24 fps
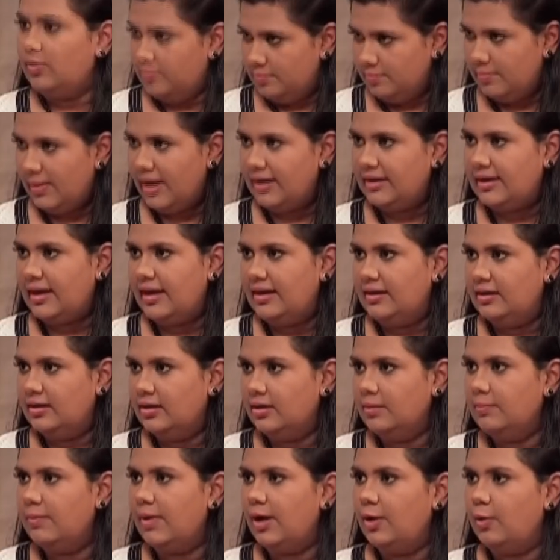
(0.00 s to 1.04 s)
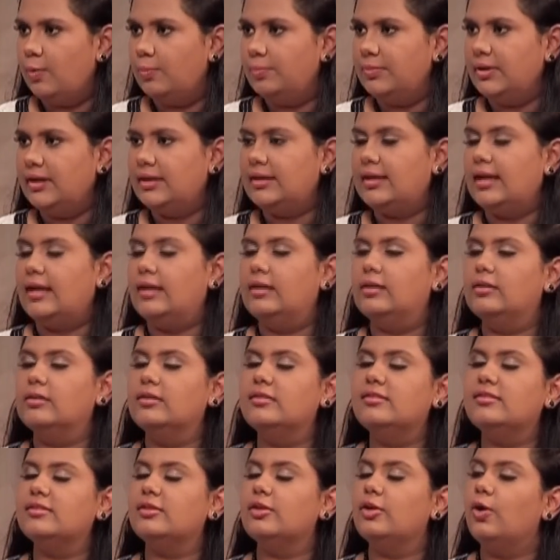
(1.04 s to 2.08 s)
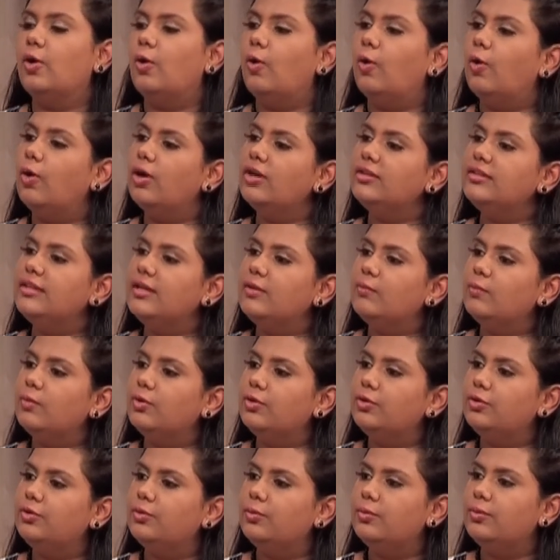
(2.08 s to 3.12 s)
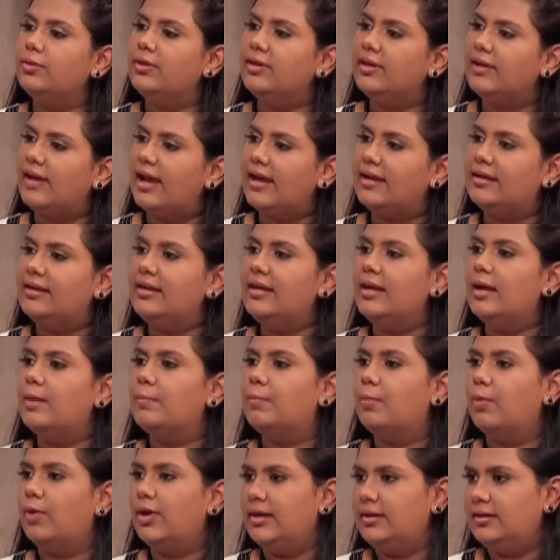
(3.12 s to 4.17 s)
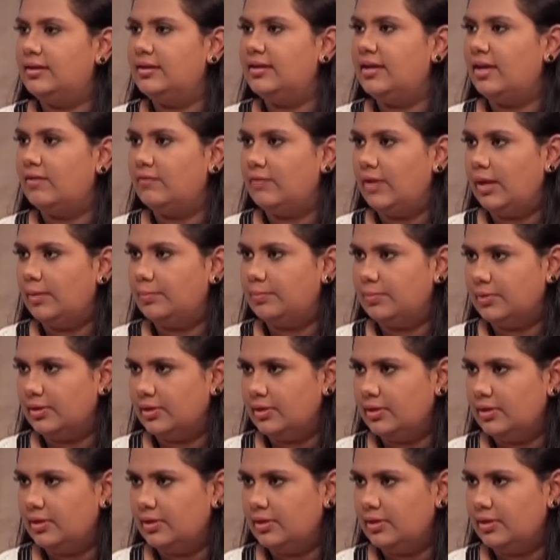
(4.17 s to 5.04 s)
by tender, by opening tenders, or they want to directly appoint a developer.